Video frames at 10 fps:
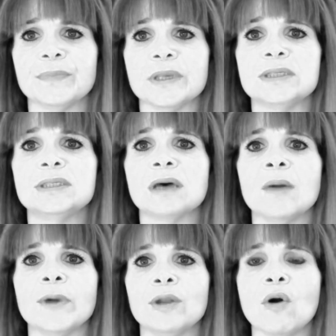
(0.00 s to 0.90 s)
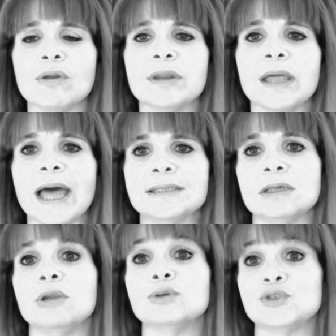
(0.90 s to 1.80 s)
as time went on and as
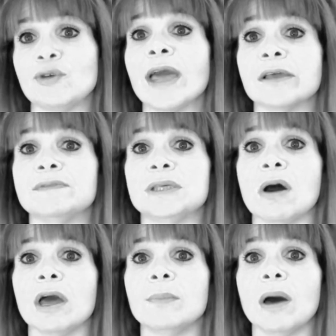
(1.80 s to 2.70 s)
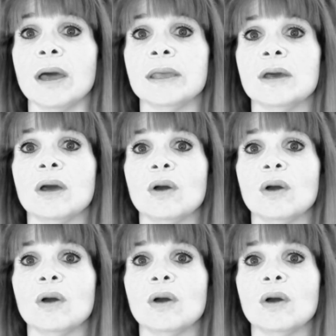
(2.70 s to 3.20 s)
I lost track of time, I